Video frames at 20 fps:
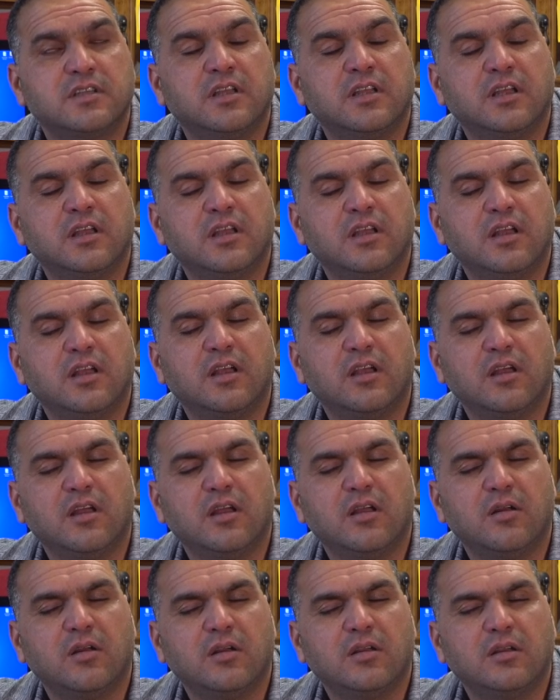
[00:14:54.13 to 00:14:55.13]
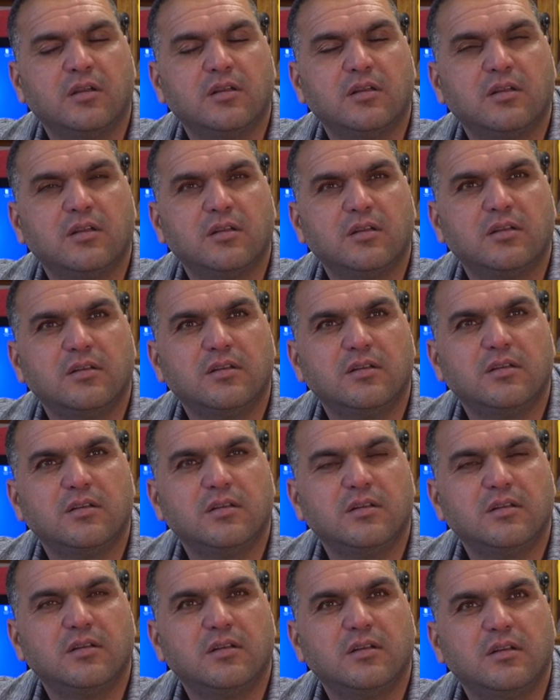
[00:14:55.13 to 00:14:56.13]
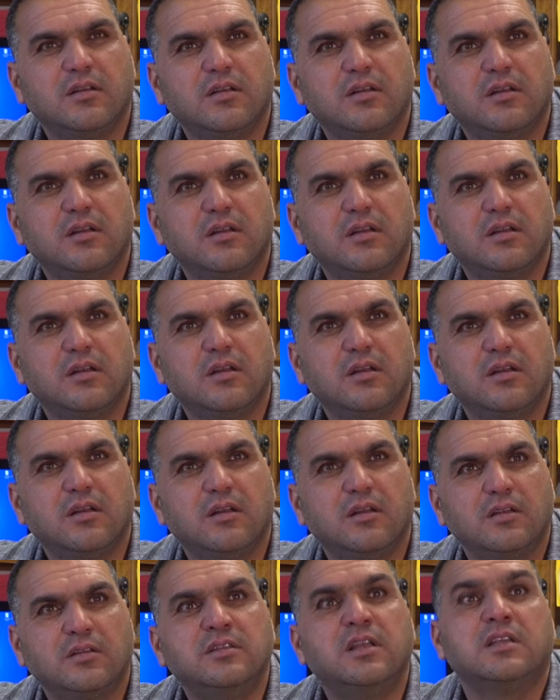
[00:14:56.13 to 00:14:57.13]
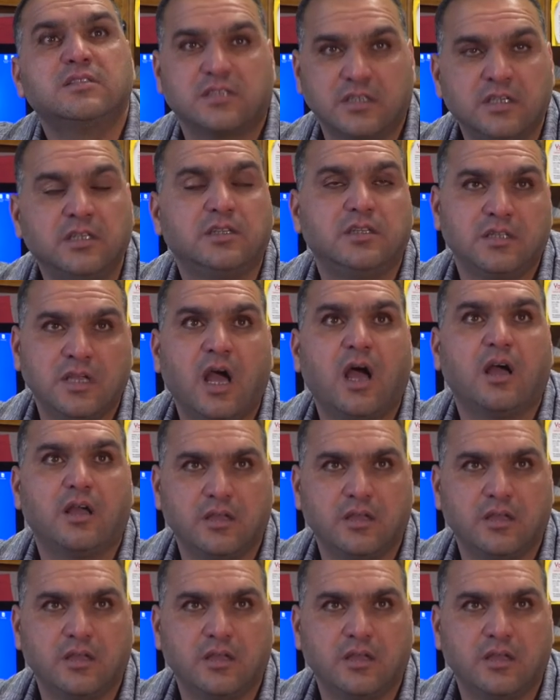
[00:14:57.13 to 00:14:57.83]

Uh, so it's Eid, you follow Eid, you mentioned? Yes, Eid, yeah.